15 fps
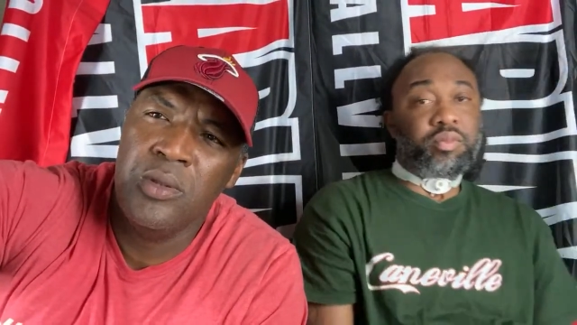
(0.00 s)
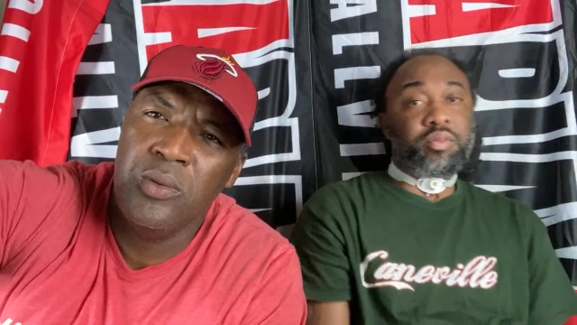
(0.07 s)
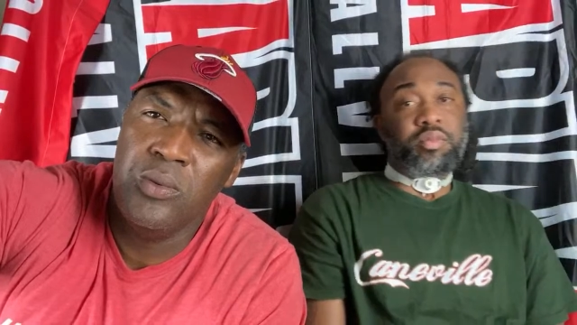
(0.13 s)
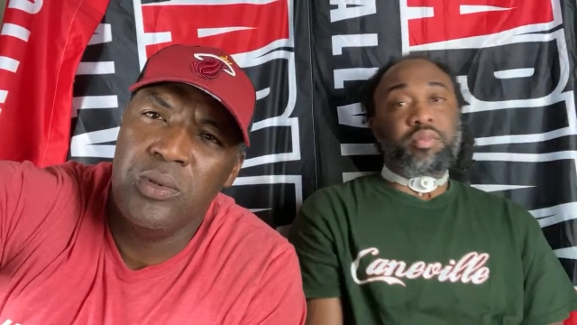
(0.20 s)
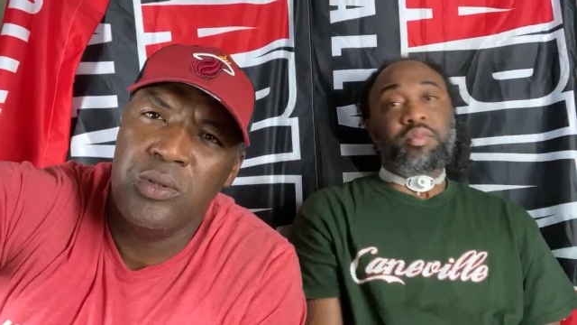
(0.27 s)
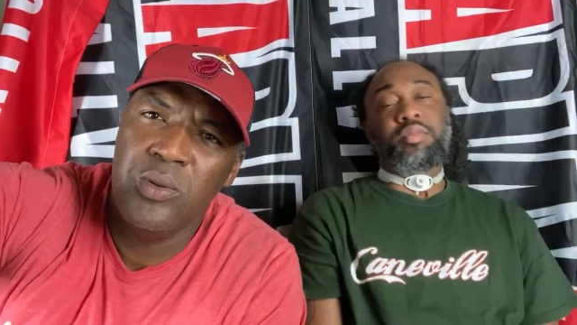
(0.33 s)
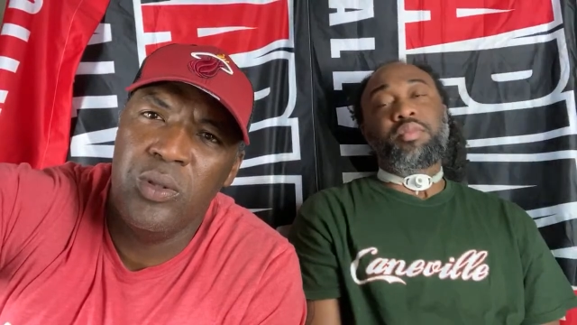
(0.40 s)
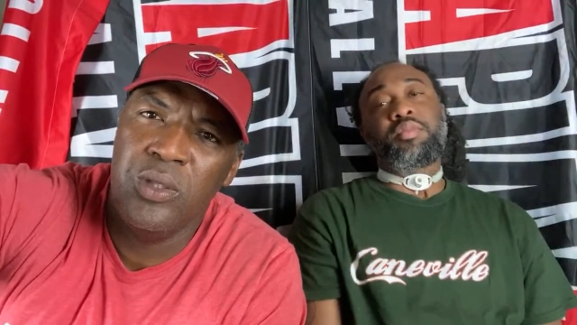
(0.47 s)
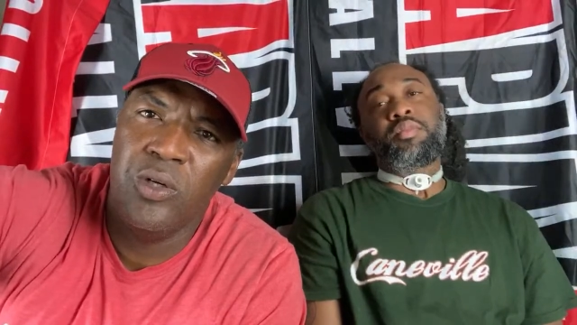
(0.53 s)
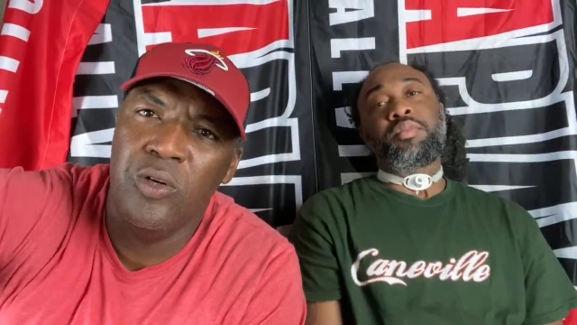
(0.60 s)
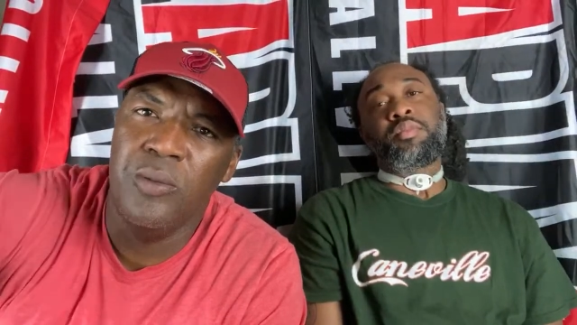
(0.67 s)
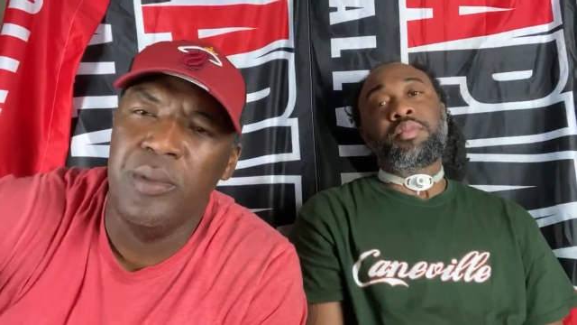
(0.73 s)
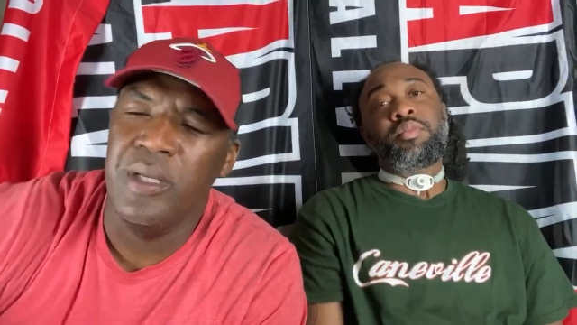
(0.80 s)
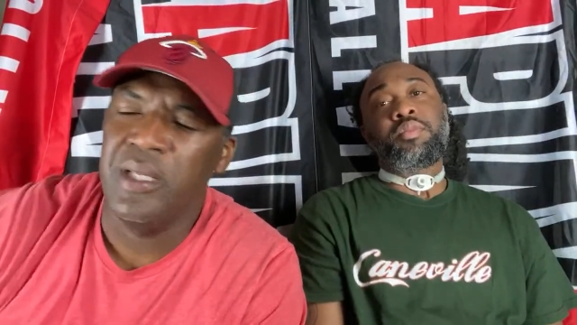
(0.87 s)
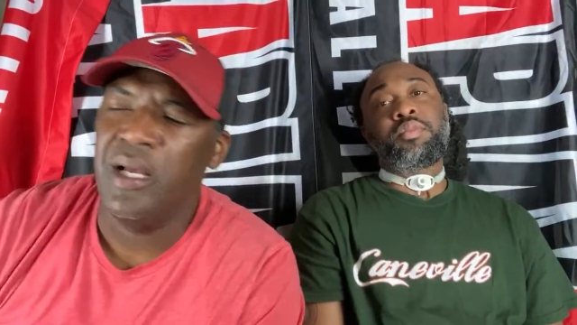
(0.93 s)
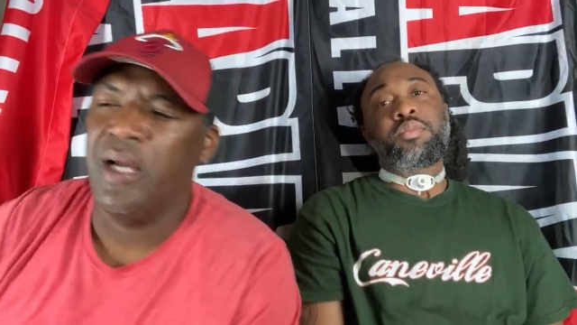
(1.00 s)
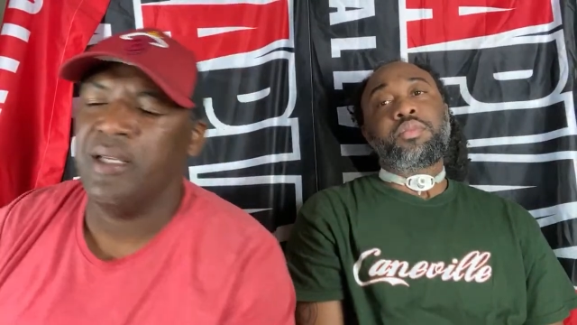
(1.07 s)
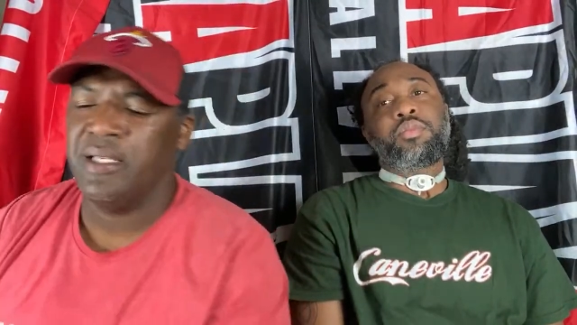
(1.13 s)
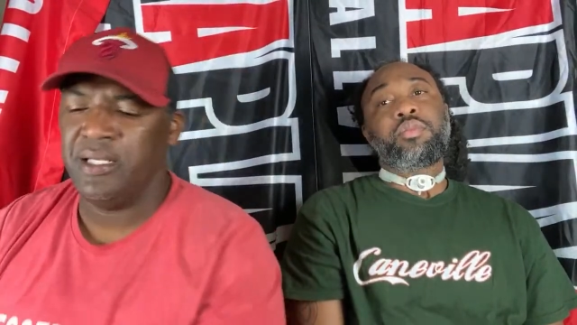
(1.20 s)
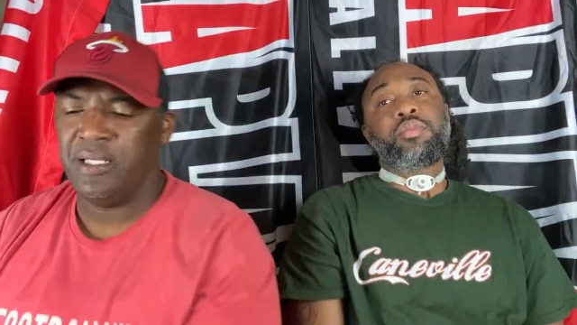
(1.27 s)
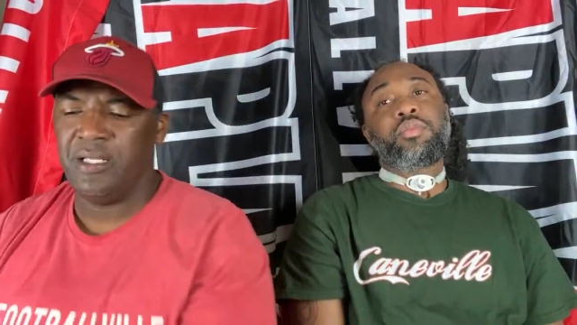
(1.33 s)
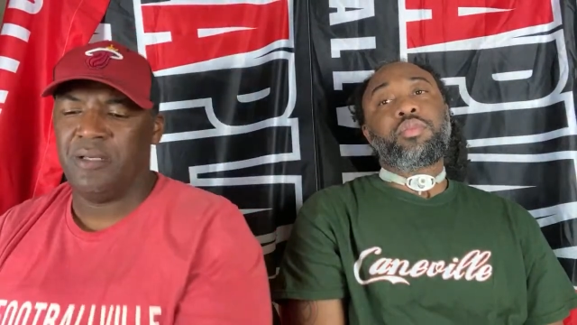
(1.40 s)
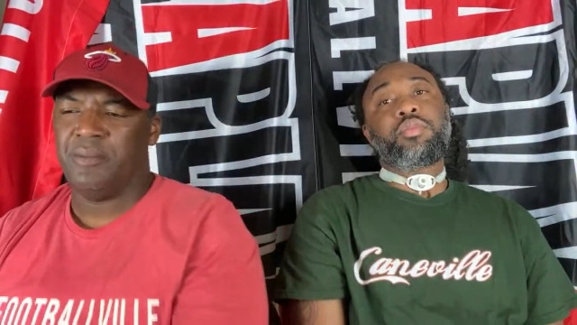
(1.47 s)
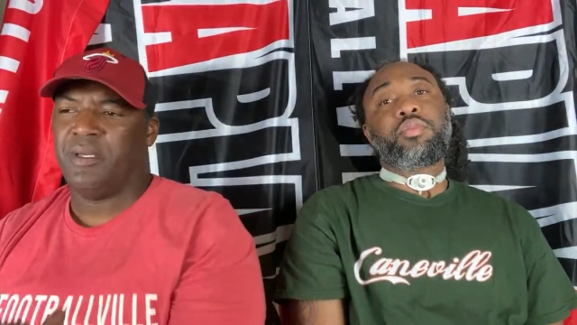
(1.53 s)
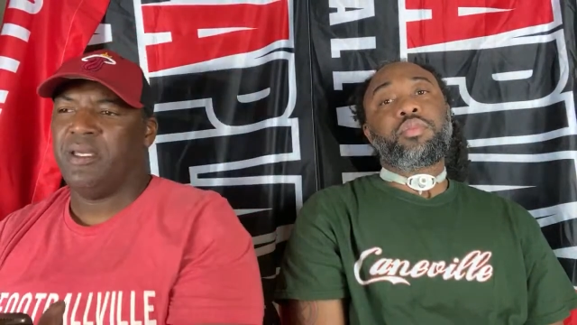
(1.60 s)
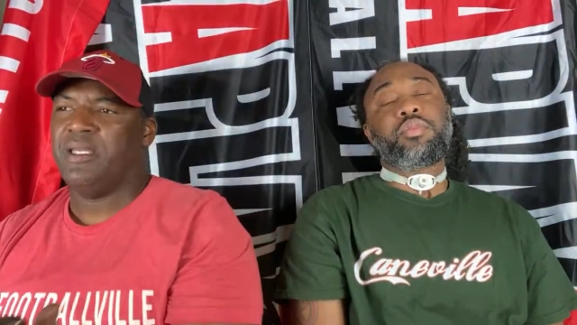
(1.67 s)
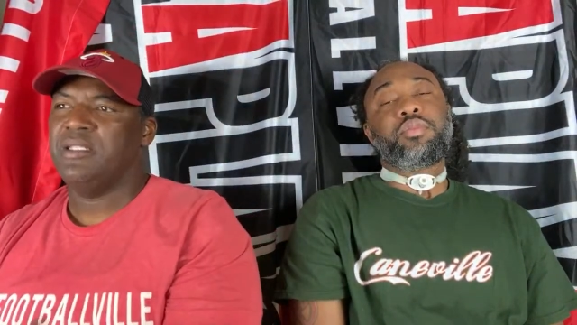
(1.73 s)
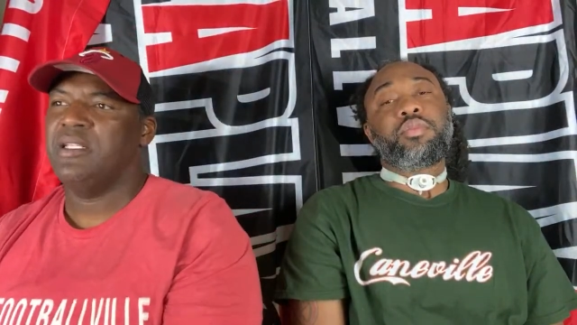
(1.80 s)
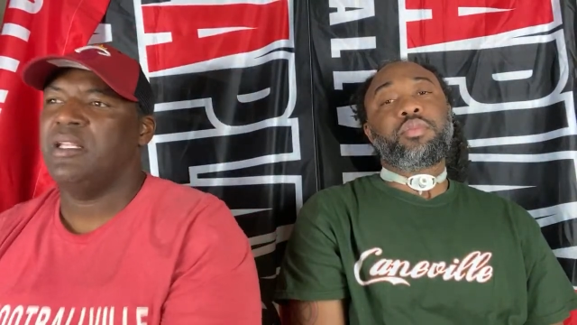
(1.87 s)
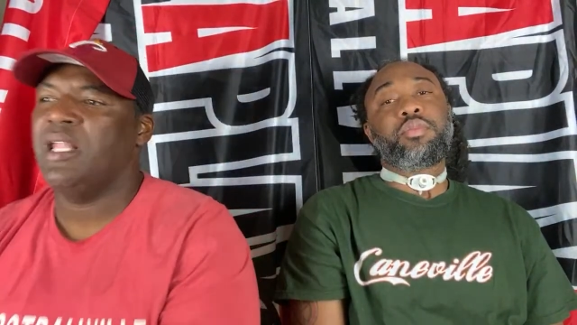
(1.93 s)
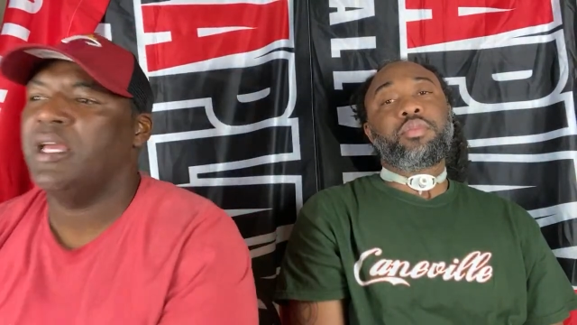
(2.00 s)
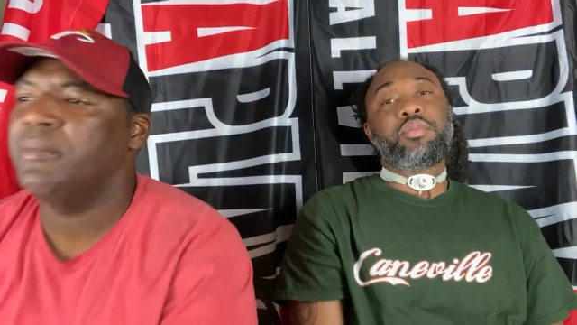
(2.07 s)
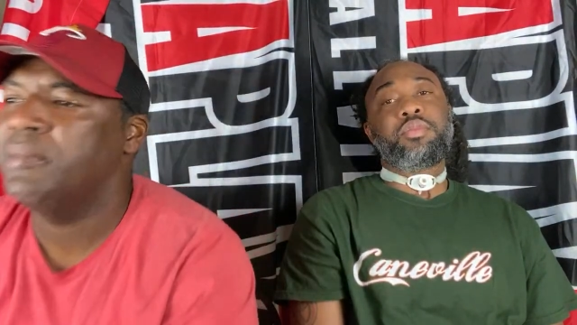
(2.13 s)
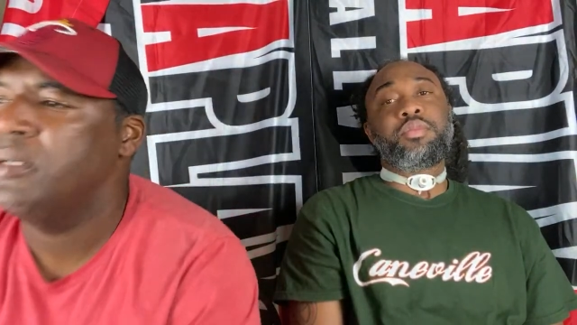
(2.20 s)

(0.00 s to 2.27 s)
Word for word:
Speaker 1: What's going on, man? Y'all get in here, man. Hit the like